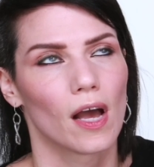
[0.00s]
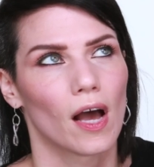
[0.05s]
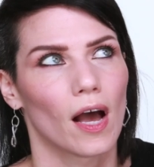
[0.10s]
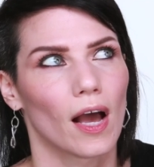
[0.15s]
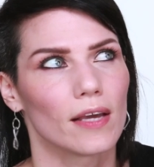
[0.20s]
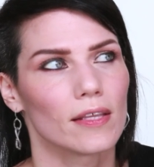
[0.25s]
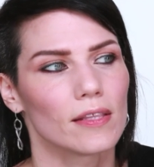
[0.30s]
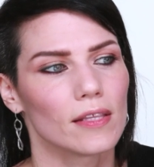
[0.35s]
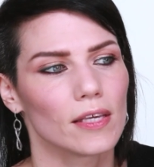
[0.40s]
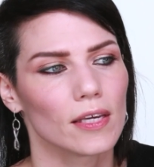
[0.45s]

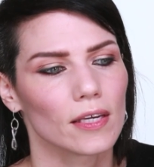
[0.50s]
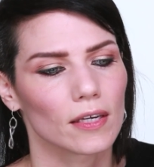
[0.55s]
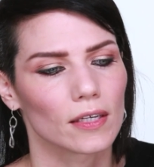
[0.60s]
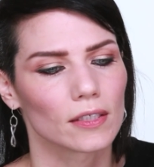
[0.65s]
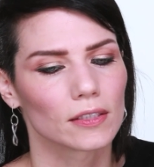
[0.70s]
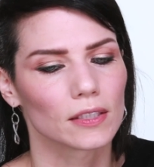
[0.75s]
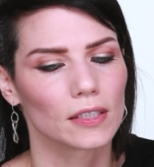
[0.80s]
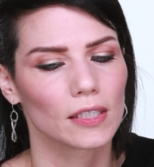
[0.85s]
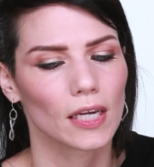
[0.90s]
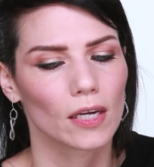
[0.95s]
I think a
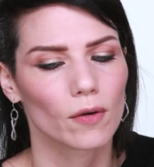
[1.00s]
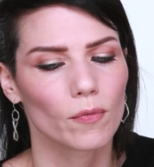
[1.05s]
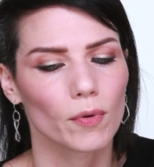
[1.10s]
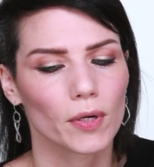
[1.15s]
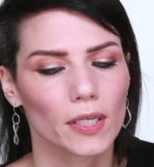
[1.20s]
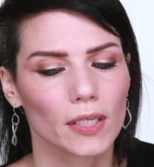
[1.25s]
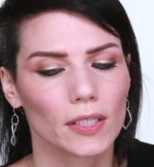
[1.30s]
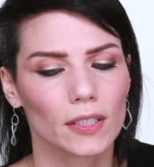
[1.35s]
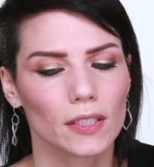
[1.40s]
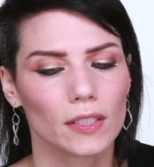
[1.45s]

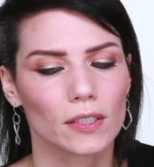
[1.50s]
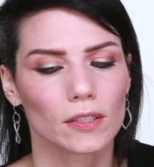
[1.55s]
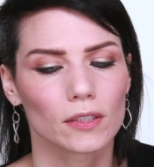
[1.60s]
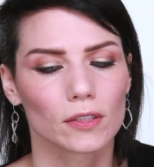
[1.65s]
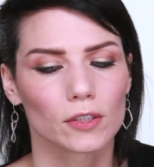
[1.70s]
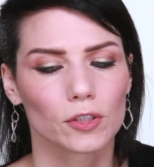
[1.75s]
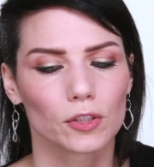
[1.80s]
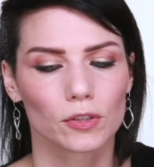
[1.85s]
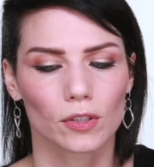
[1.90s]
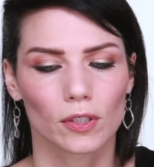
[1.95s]
liquid,
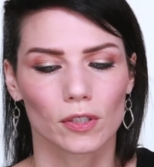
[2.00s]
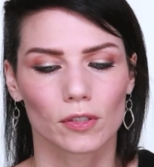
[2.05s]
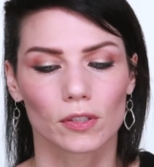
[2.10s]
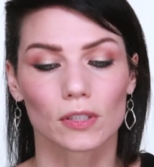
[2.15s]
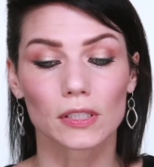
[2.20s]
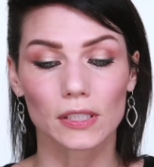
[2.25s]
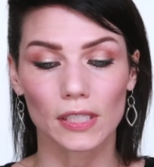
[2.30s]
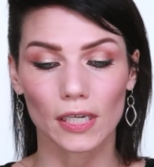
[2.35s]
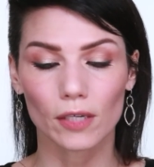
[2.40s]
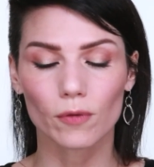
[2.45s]

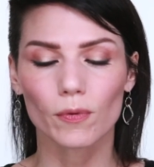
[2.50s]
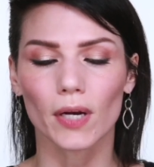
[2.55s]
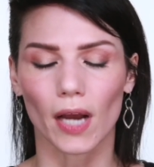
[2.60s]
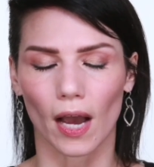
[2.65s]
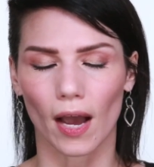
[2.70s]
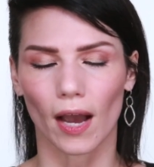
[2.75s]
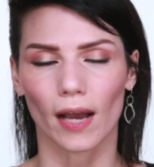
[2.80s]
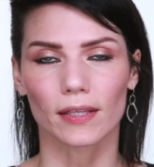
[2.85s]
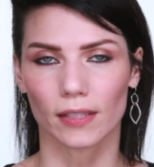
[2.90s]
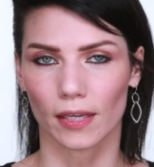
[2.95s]
liquid
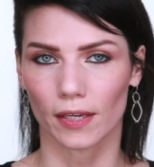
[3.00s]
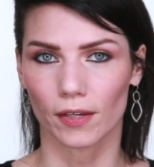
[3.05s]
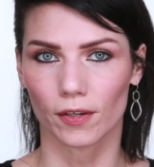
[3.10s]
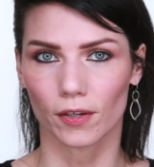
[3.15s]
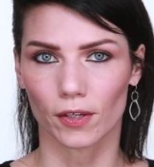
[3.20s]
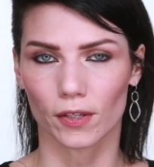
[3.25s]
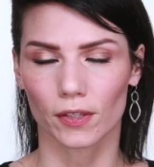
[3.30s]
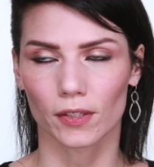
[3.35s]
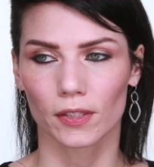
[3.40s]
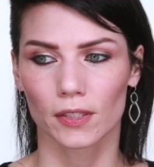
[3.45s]

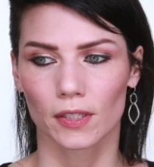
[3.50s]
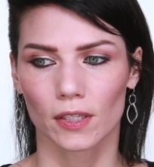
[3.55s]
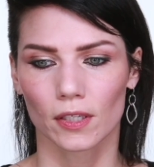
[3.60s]
highlighter